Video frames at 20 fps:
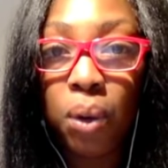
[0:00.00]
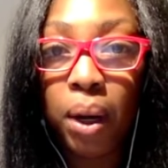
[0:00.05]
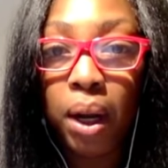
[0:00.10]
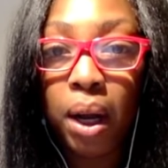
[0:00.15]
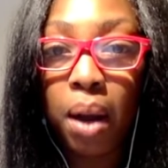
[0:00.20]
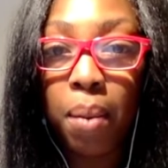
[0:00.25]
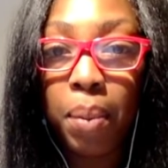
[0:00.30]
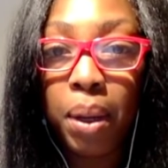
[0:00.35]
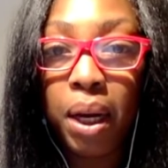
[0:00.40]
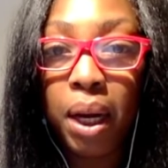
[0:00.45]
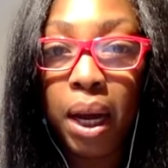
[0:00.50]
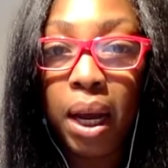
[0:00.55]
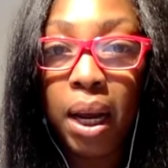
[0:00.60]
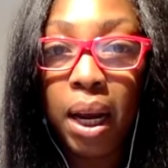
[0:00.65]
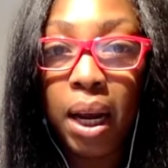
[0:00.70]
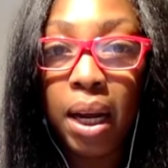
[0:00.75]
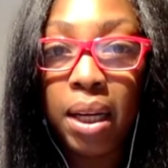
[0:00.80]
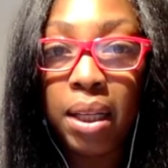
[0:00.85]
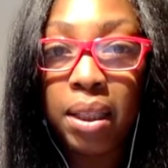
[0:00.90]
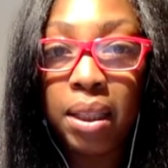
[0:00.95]
are coming in,
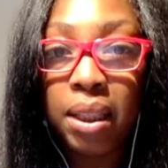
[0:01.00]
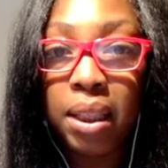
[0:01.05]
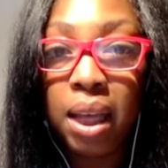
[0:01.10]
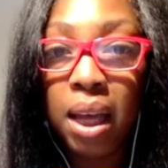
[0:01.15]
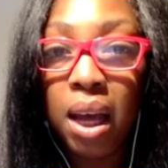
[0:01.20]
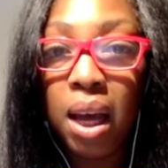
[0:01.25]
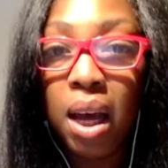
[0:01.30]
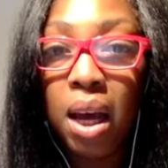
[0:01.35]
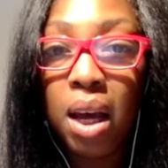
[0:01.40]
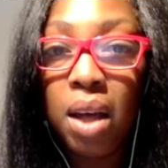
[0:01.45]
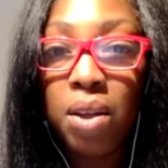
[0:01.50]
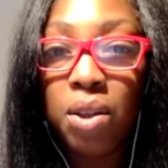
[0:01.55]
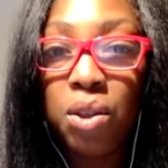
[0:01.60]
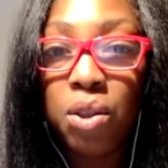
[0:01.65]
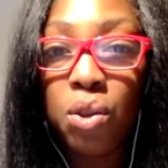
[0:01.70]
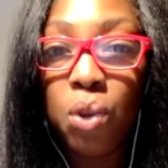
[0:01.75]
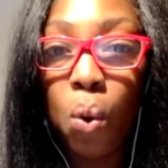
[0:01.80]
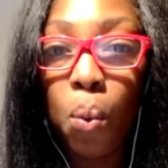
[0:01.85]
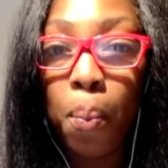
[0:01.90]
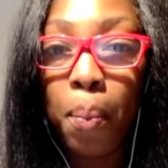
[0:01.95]
and it's
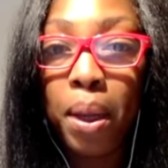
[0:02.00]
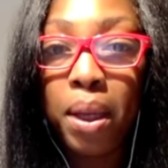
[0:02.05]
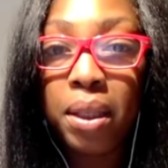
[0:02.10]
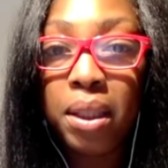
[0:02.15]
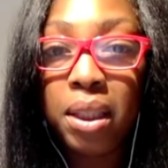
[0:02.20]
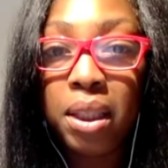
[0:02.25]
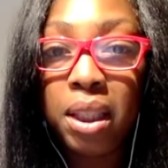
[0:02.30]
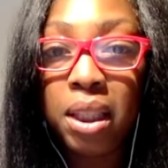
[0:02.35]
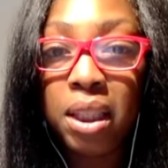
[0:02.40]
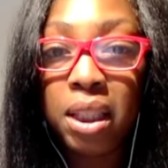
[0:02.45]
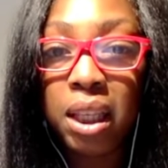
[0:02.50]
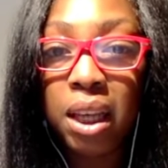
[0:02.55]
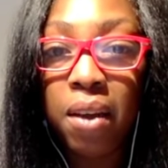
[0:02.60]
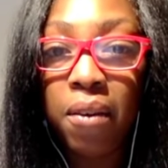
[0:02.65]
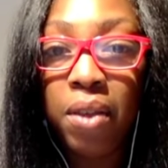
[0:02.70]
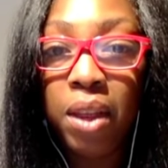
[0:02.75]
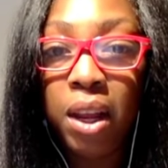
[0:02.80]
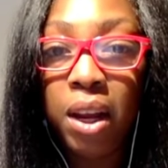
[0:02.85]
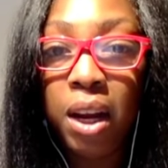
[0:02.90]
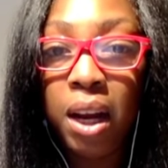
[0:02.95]
not messages
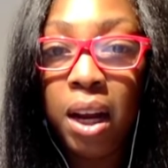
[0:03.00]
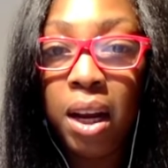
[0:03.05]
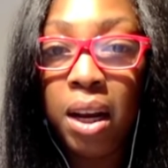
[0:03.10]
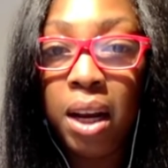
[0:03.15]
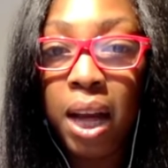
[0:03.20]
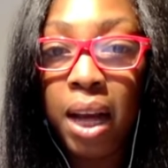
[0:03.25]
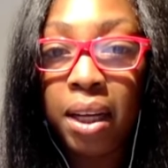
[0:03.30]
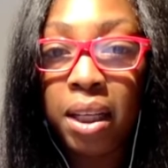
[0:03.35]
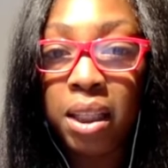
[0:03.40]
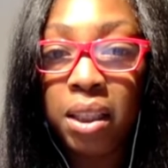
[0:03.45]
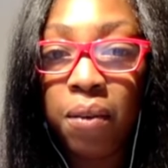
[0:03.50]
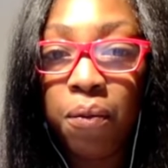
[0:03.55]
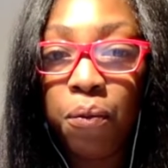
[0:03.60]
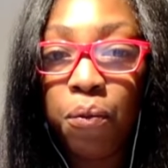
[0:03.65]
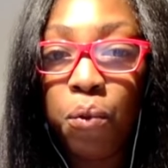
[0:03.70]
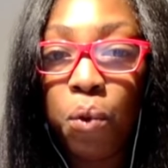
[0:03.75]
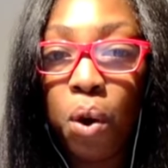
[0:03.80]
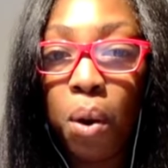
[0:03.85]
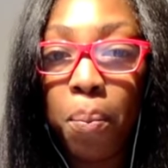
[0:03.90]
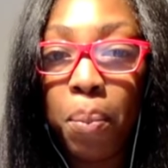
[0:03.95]
in a negative
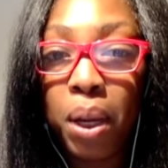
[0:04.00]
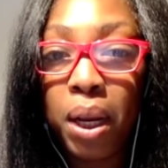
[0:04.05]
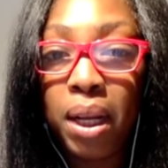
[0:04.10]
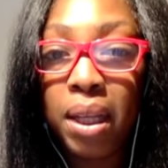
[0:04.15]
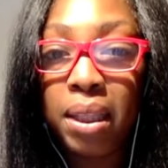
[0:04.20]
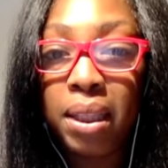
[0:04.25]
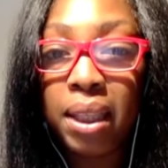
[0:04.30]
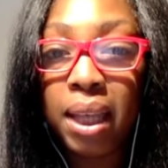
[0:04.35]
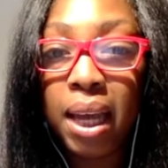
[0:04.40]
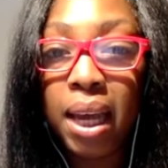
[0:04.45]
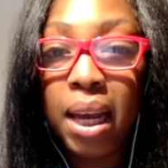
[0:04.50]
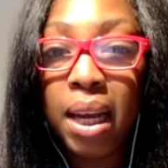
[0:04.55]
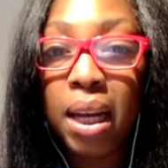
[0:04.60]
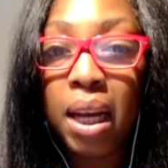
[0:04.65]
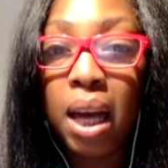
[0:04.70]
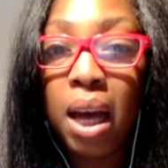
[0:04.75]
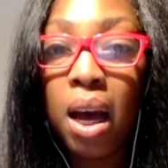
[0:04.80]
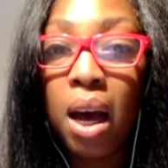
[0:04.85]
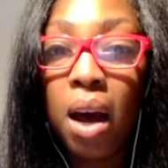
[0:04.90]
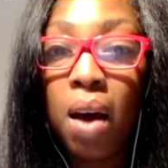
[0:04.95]
form, but it's in
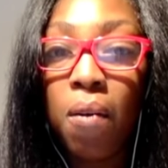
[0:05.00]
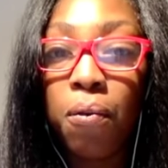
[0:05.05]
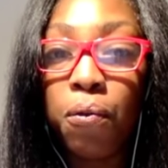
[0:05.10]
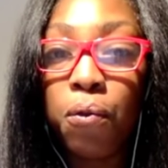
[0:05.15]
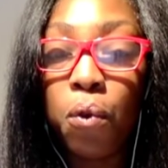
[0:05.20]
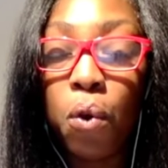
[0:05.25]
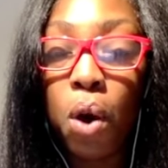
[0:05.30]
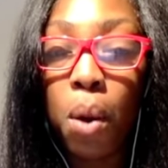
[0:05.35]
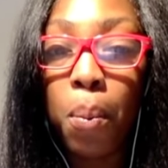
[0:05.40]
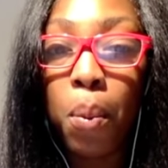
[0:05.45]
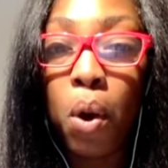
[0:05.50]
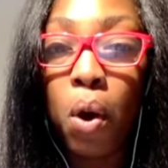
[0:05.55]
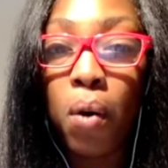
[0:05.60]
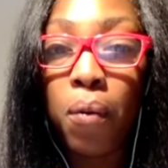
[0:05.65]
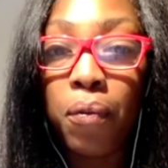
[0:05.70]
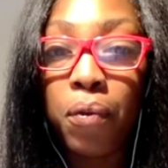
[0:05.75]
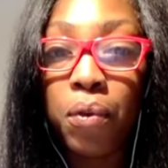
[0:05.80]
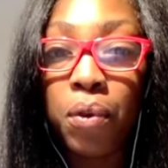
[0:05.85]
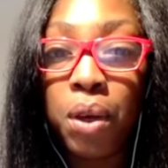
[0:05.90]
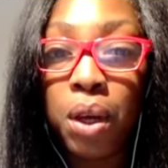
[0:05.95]
a form
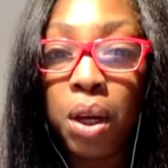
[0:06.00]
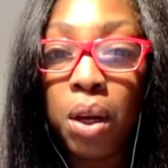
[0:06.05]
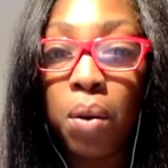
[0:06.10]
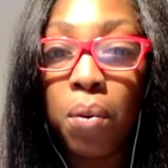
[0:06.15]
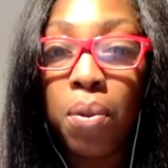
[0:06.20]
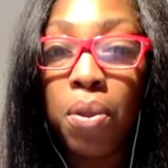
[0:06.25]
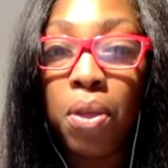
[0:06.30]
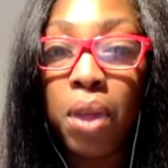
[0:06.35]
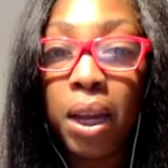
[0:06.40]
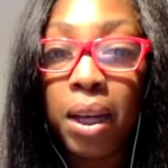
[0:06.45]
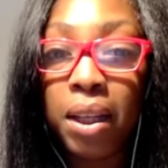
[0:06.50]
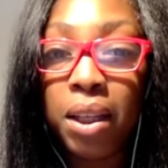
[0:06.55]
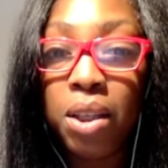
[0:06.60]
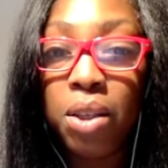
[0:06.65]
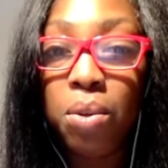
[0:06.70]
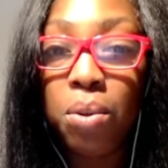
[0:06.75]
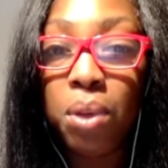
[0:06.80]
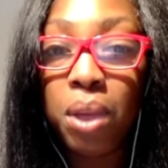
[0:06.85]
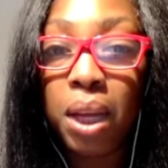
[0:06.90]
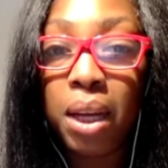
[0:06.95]
of, you know, thank
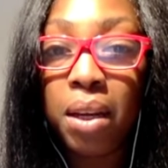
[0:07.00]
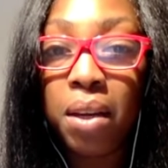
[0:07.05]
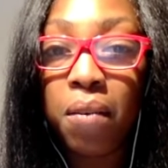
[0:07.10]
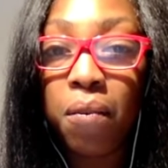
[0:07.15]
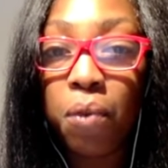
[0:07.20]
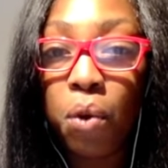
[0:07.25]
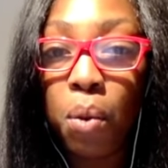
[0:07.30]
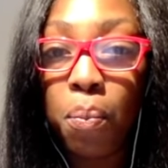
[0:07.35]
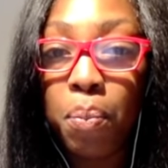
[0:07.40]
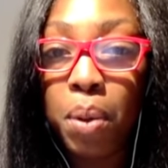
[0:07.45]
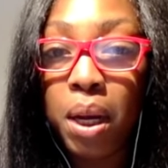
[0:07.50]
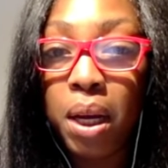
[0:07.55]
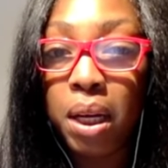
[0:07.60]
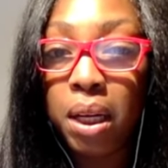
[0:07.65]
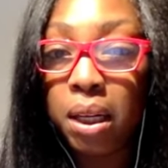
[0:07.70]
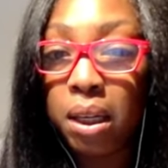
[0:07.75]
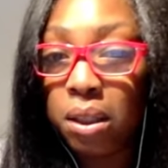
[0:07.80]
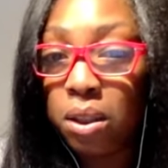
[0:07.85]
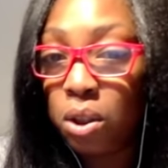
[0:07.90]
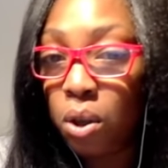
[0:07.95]
you for
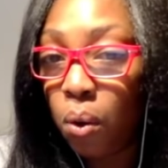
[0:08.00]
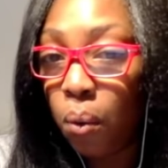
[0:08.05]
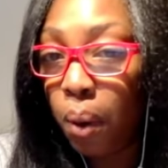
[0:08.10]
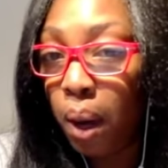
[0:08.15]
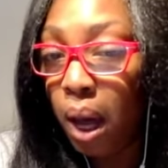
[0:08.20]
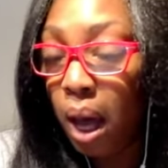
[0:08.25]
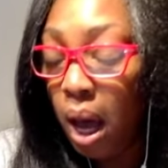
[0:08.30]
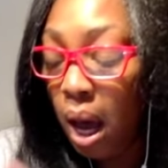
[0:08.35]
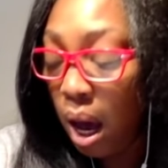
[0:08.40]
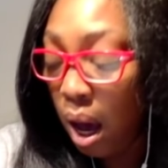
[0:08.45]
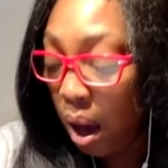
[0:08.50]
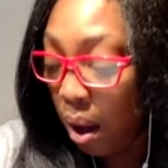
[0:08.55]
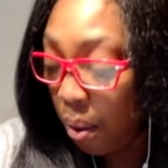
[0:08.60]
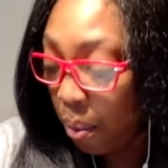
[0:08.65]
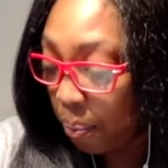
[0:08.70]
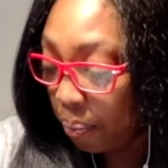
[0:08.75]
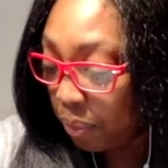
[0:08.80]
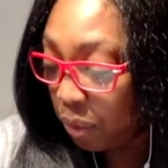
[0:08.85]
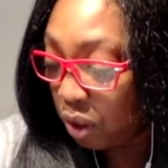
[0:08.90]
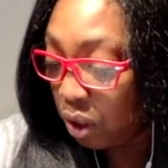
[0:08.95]
being so
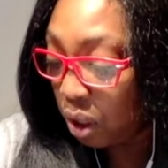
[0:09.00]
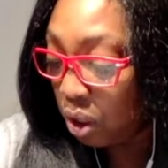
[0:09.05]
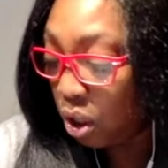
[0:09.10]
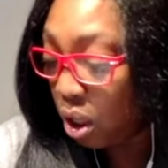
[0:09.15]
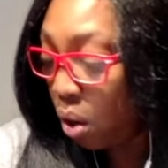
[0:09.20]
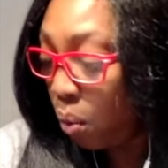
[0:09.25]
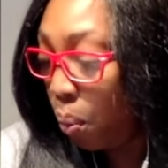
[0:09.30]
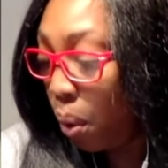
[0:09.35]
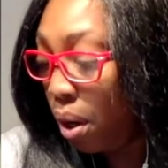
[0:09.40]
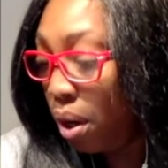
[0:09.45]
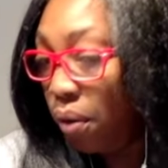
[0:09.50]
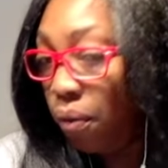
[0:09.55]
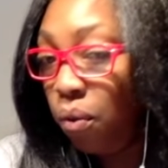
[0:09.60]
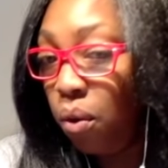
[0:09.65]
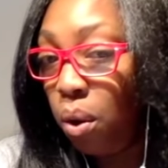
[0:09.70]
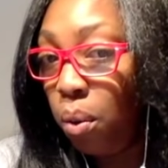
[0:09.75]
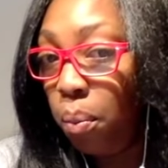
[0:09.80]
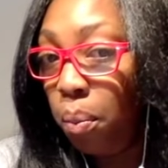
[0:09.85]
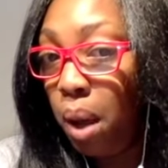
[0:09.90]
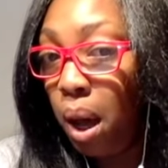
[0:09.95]
such a
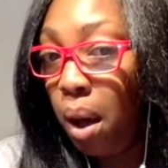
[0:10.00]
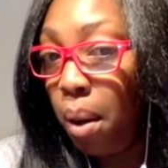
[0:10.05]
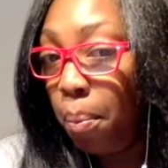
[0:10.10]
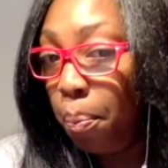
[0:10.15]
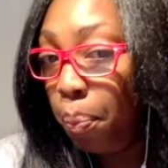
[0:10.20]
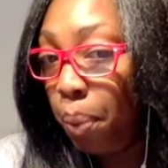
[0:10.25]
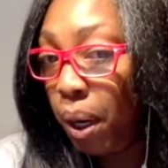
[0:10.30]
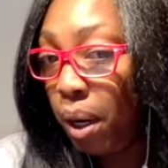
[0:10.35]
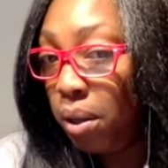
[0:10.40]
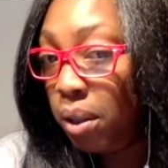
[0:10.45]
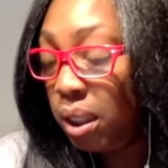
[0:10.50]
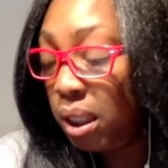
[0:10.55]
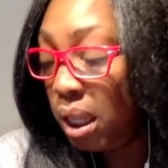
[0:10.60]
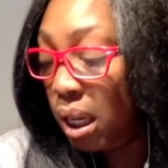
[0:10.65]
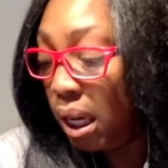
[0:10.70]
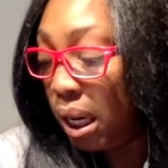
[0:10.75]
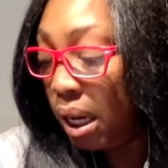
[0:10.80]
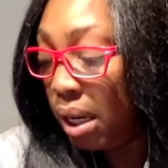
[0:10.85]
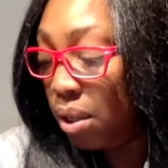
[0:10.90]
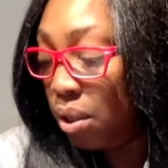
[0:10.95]
wonderful
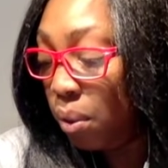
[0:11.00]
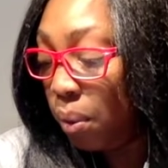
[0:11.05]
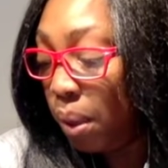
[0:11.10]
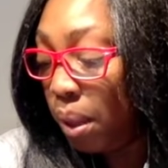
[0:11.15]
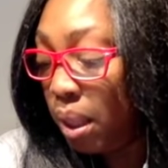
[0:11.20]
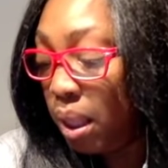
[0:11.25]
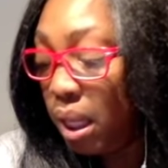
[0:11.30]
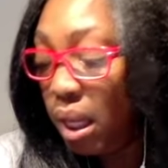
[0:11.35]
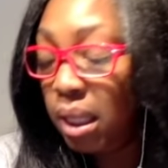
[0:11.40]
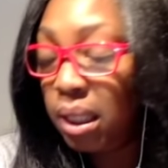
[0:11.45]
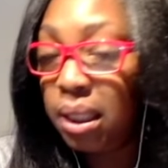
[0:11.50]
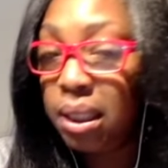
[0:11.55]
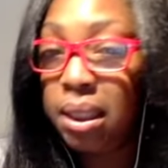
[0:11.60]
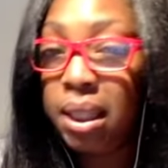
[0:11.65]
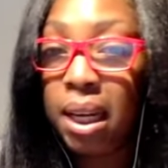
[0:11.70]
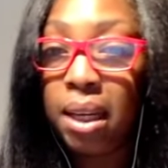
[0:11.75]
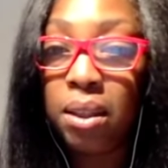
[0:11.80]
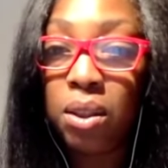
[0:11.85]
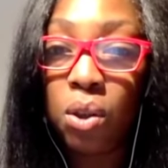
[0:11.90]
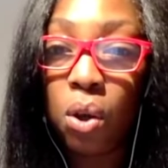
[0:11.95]
person and doing this,
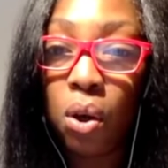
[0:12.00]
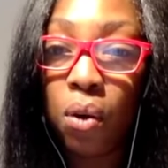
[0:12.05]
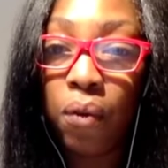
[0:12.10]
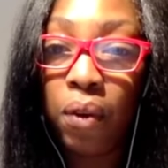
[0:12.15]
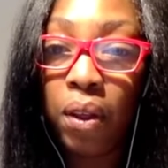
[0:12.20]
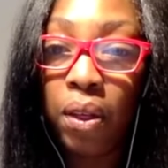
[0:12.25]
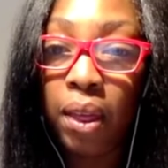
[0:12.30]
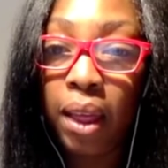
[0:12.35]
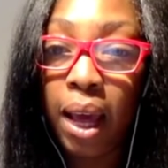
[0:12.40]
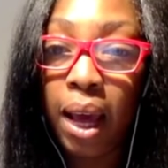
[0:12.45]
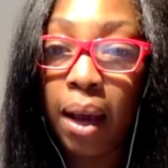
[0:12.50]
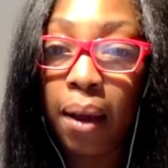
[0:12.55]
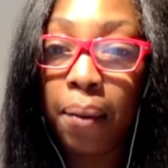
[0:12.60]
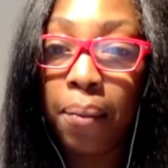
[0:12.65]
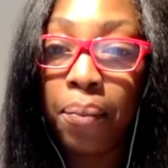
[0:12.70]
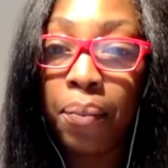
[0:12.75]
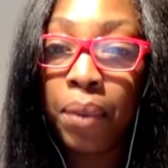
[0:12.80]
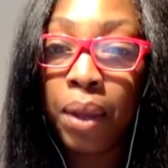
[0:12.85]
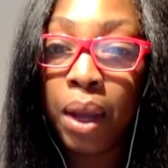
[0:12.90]
that sort of a thing.